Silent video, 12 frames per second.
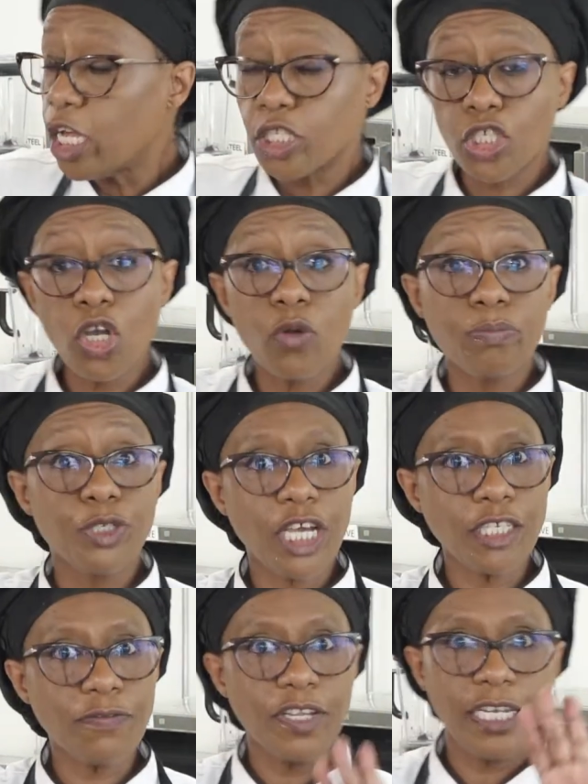So
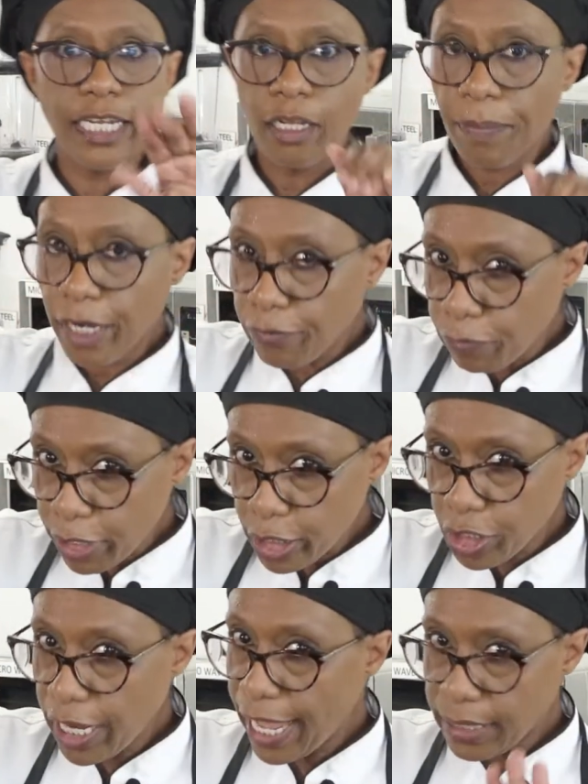just for a little bit of
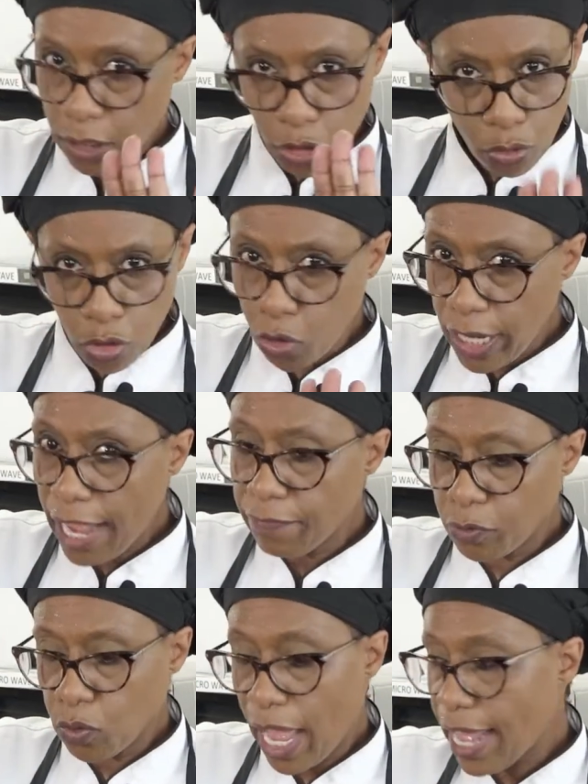richness, you don't
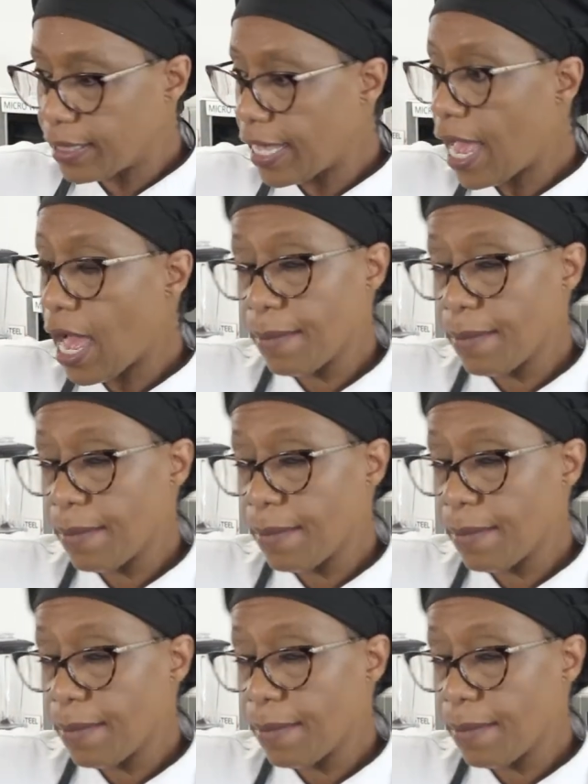have to add that.